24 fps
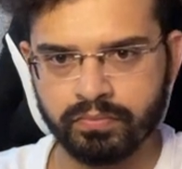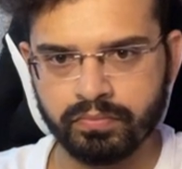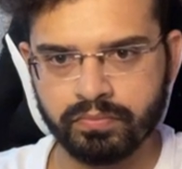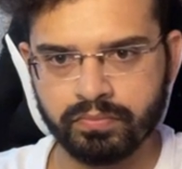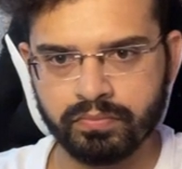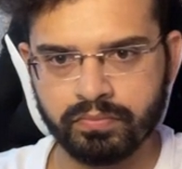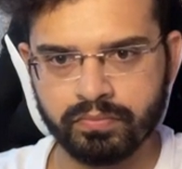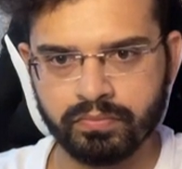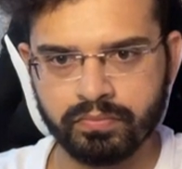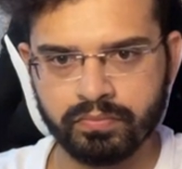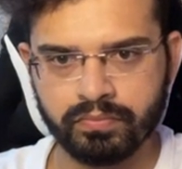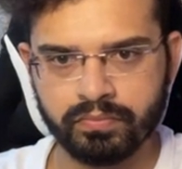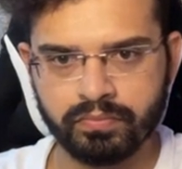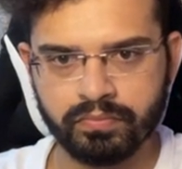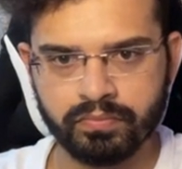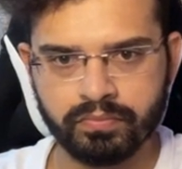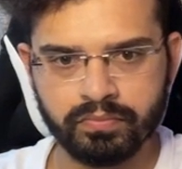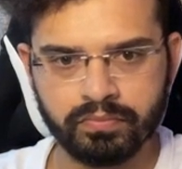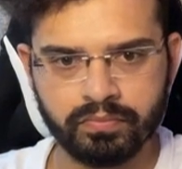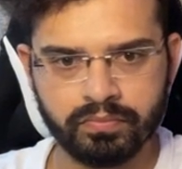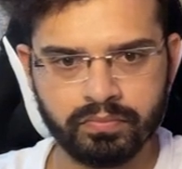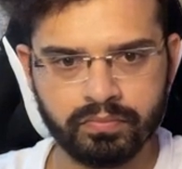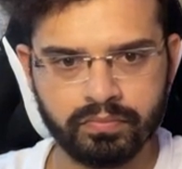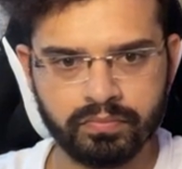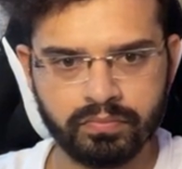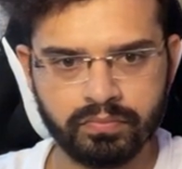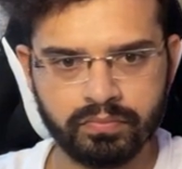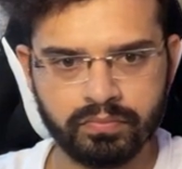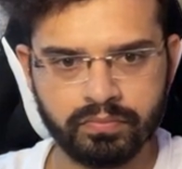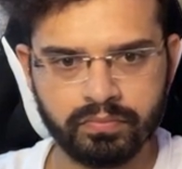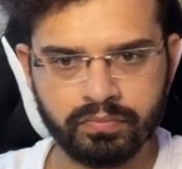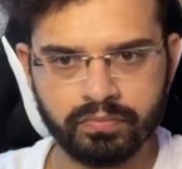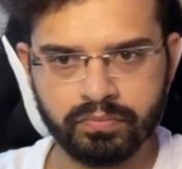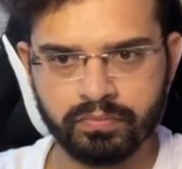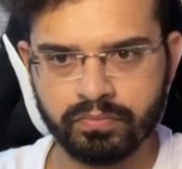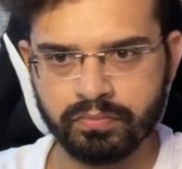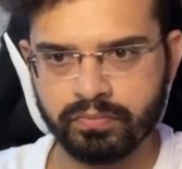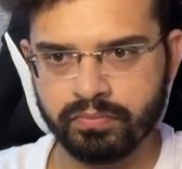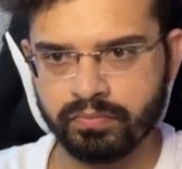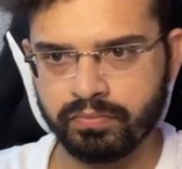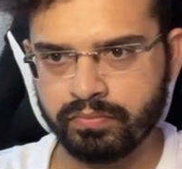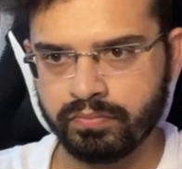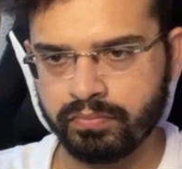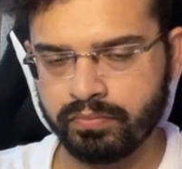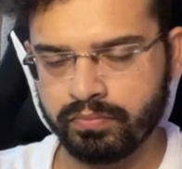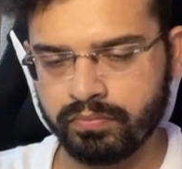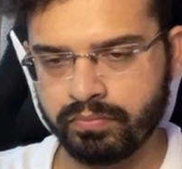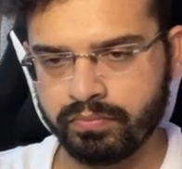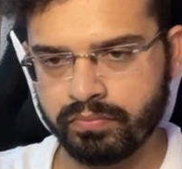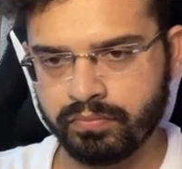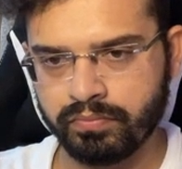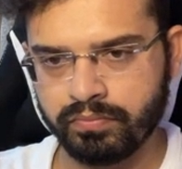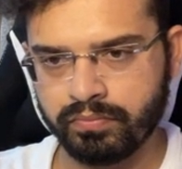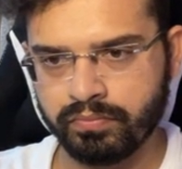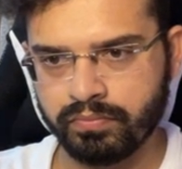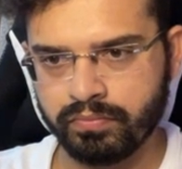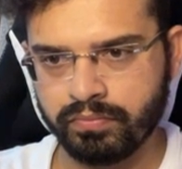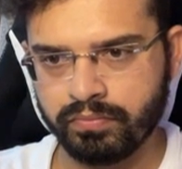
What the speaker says: Nobody speaks.